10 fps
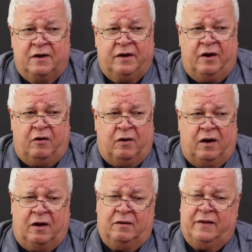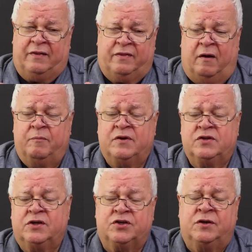That thumb
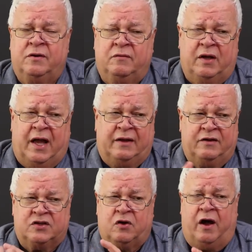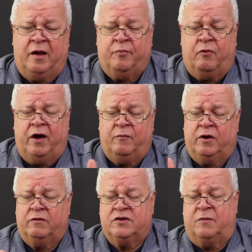position at your starting point,
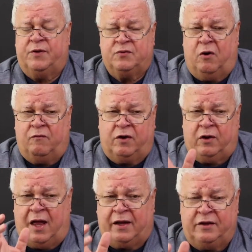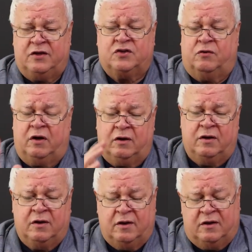whether it's up at 12 o'clock and you sort of
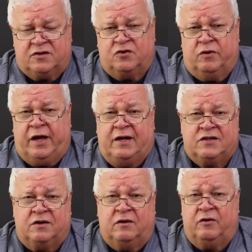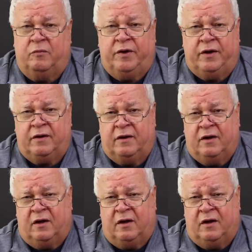suitcase it a little bit,